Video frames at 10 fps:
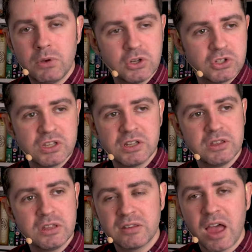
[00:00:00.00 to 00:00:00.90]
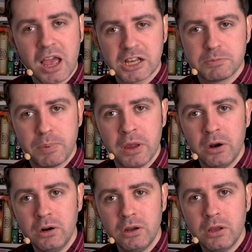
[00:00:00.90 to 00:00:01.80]
because the, the
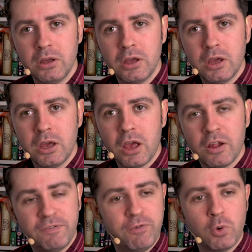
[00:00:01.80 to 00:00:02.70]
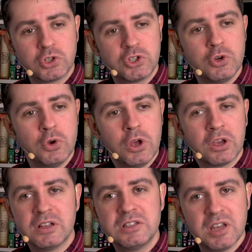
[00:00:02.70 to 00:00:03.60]
taxpayer is forced to
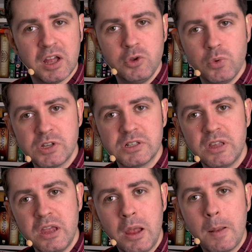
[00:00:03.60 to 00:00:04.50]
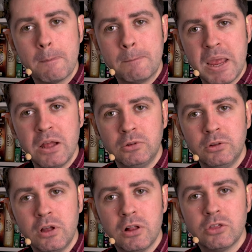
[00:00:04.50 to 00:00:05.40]
continuously
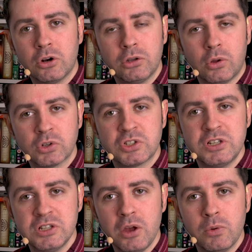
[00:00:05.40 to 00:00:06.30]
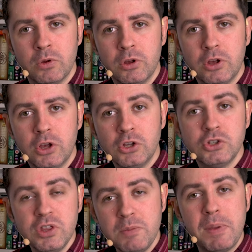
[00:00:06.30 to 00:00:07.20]
bail their losses out
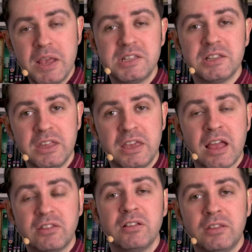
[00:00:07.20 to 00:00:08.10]
so they basically get to